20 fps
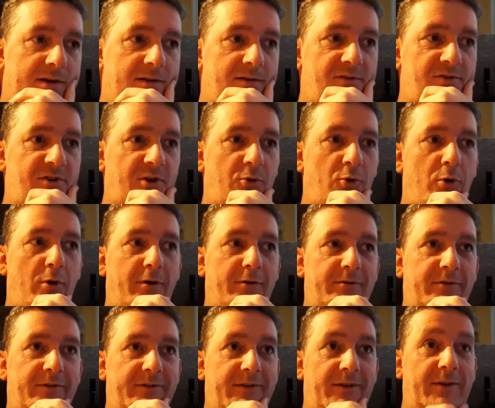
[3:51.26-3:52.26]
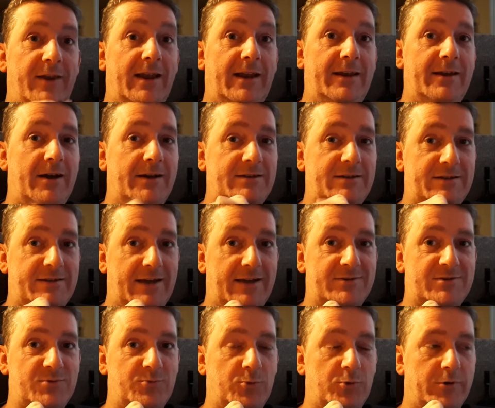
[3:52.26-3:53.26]
So nearly
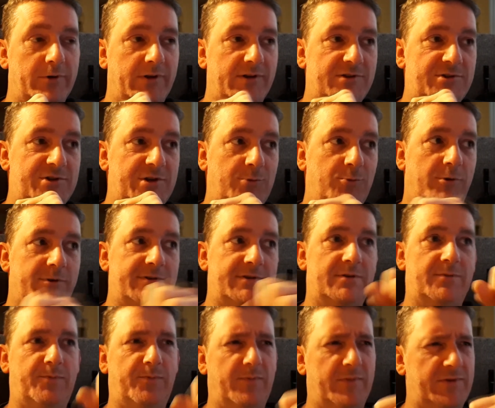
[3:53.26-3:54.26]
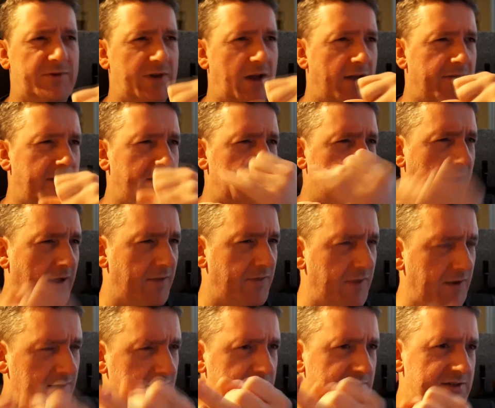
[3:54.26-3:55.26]
90,000 words. She wanted, I
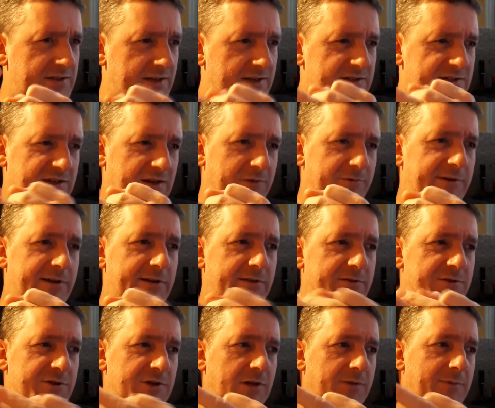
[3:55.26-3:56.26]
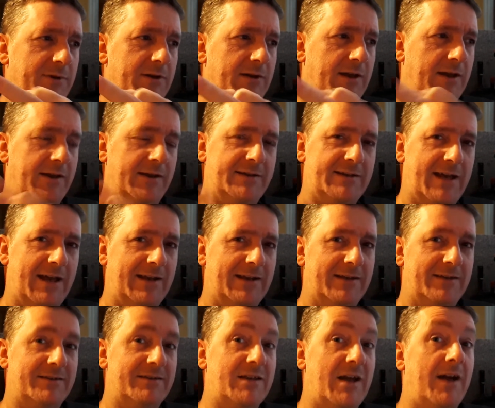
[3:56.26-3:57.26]
think she said Syrian, German, and
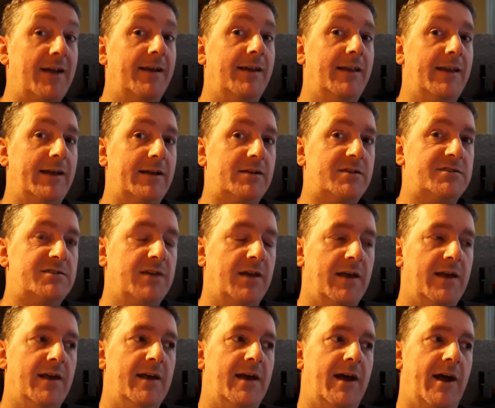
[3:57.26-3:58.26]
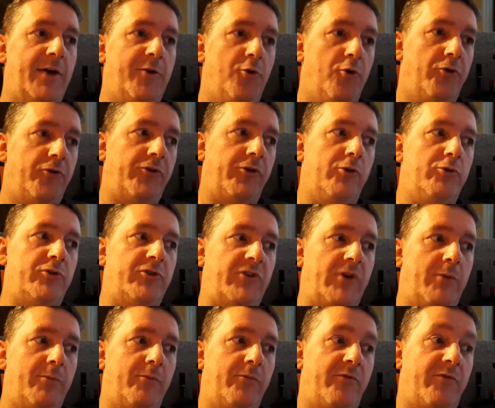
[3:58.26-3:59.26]
Italian dialects, and also
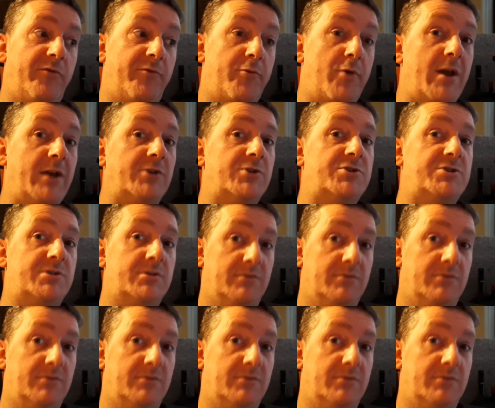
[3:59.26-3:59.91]
some French